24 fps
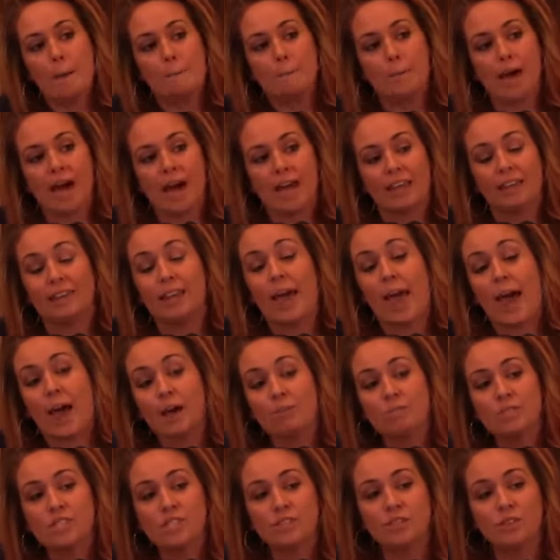by
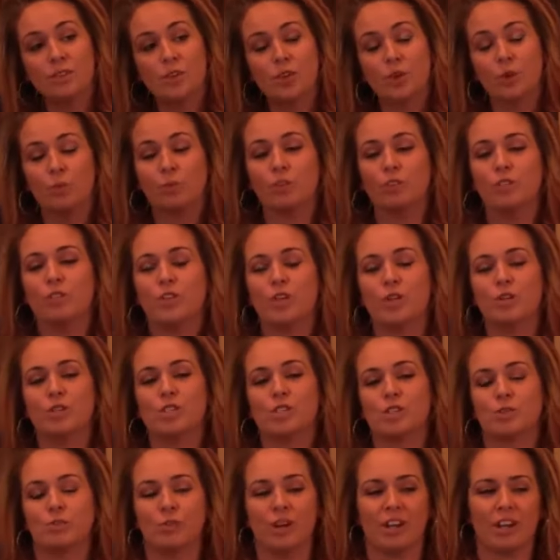labs who
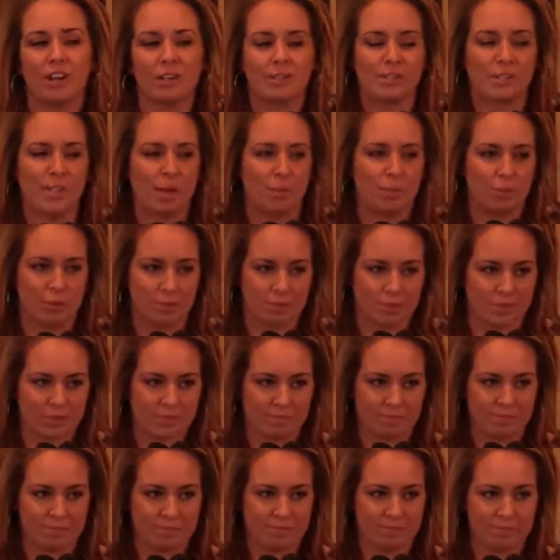refuse to run our samples.
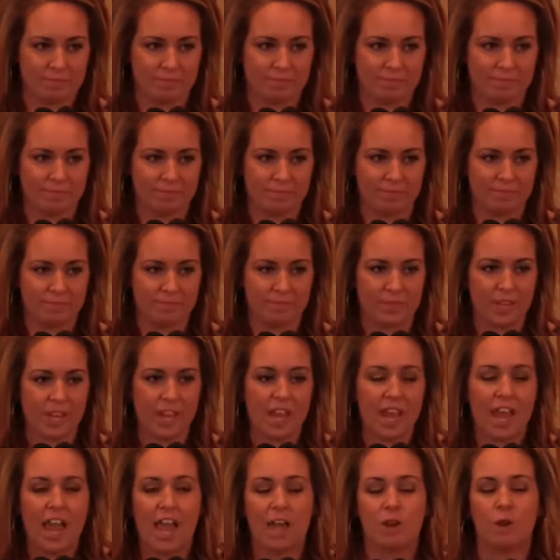
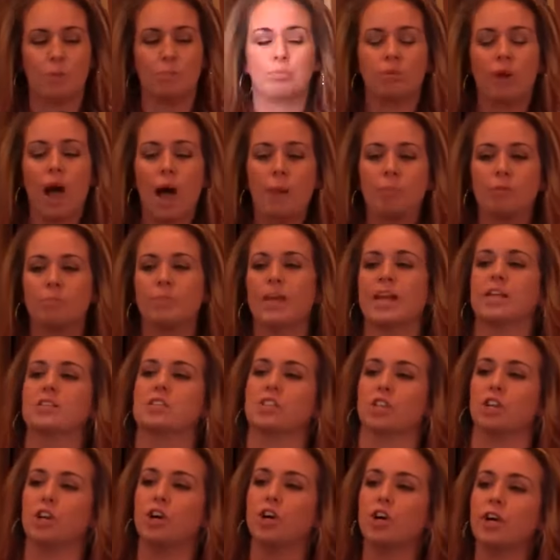And a problem that
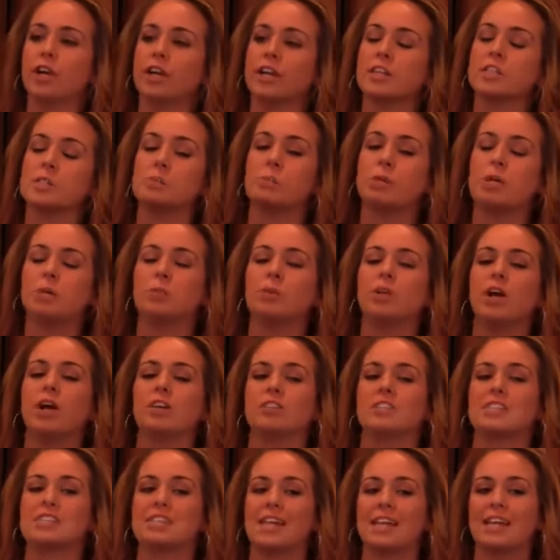is occurring is people
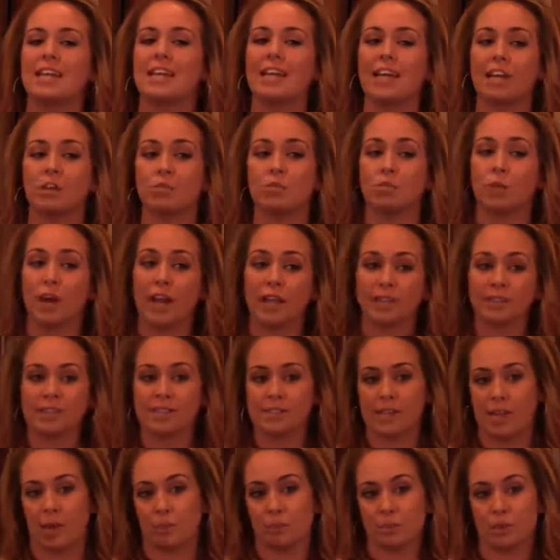are sending in rain
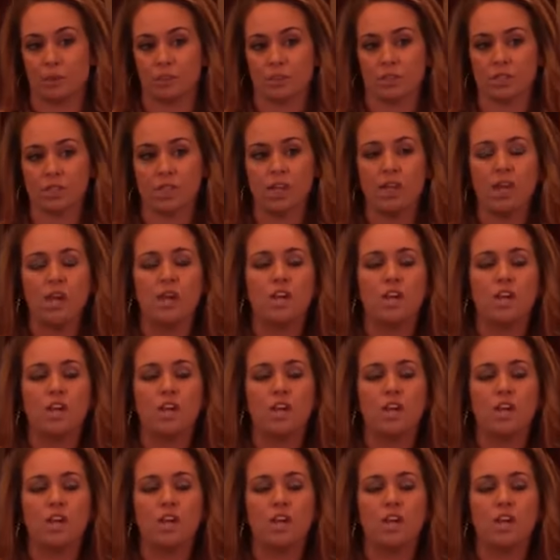samples